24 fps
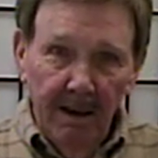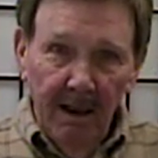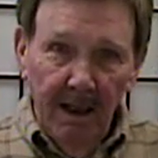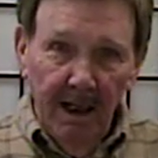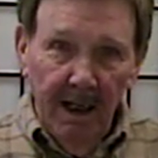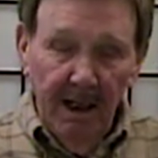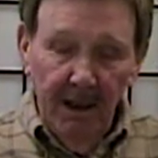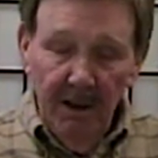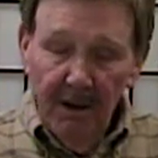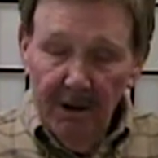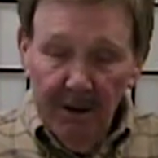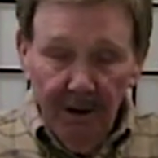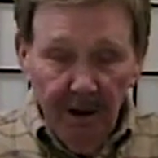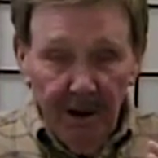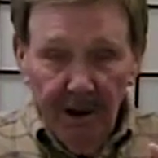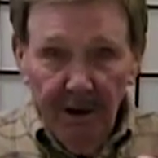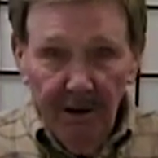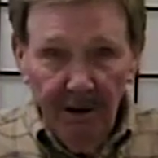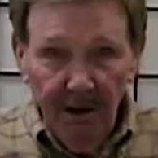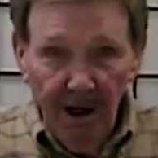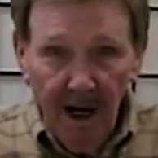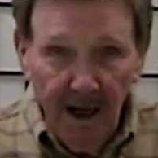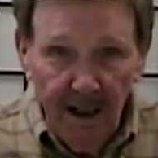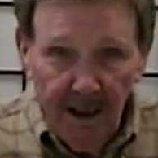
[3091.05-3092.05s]
and you
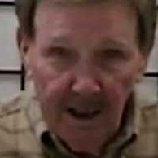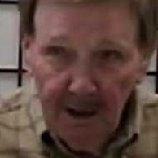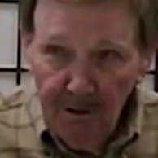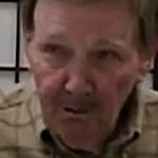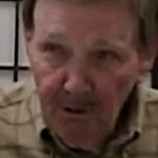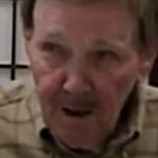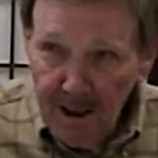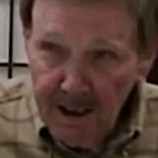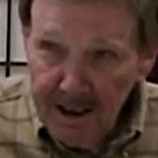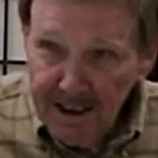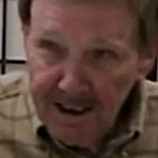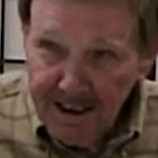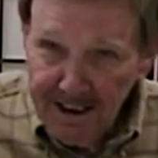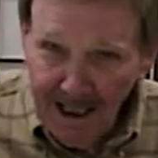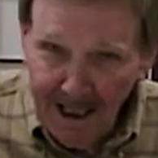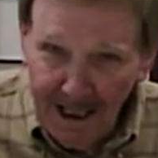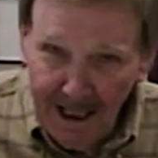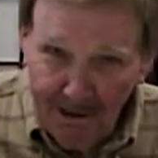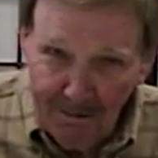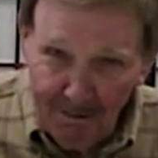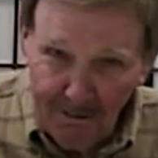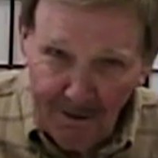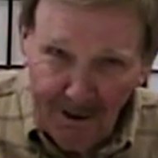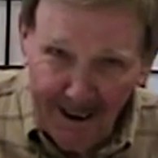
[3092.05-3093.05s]
couldn't hardly read the
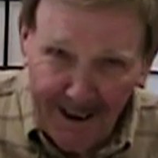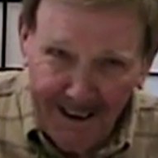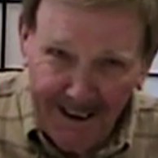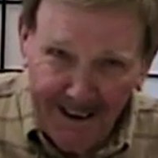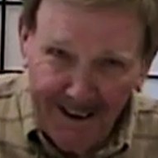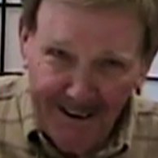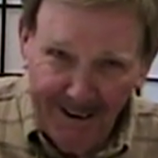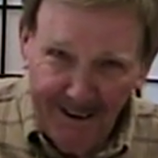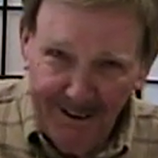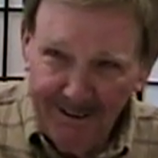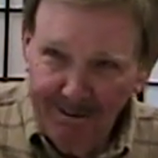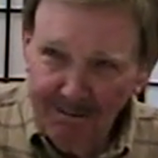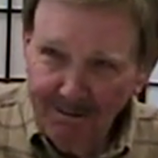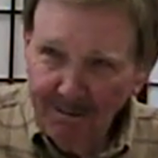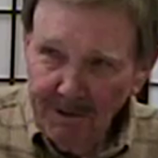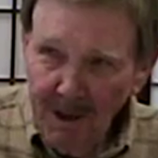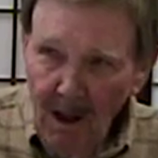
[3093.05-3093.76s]
damn thing, you know.